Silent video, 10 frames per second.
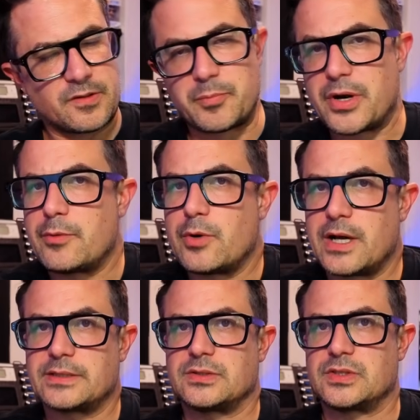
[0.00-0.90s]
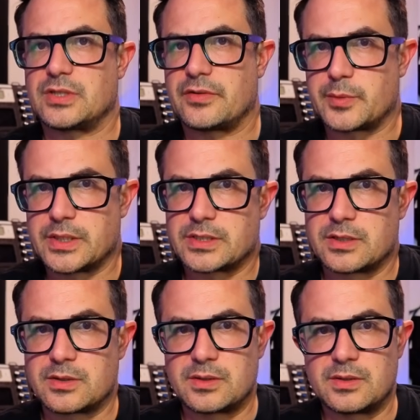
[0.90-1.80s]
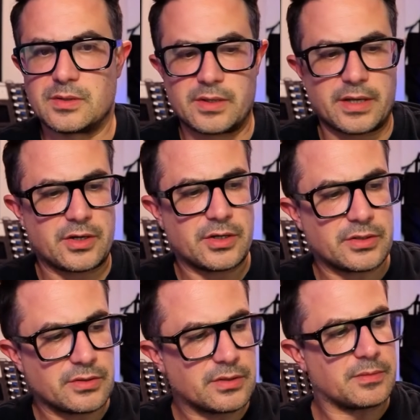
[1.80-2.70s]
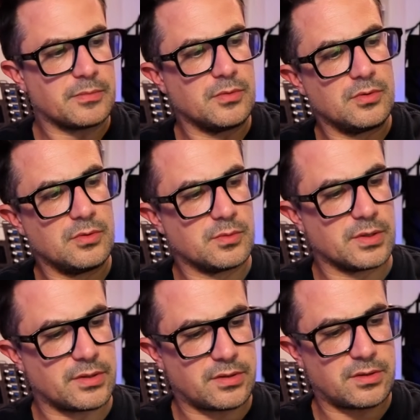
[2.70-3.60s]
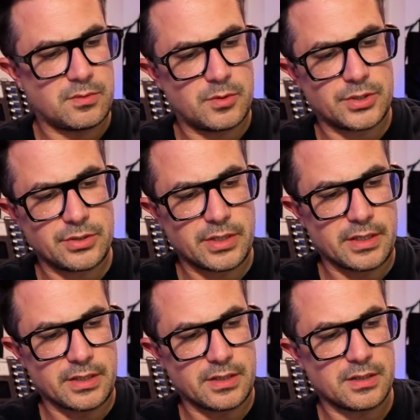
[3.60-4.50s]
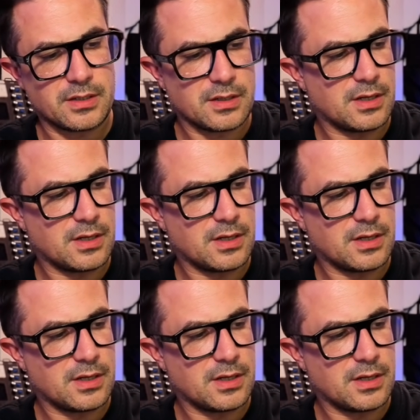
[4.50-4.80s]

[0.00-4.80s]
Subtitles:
is pretty reliant on the software, so they could do a lot more with what you're getting here,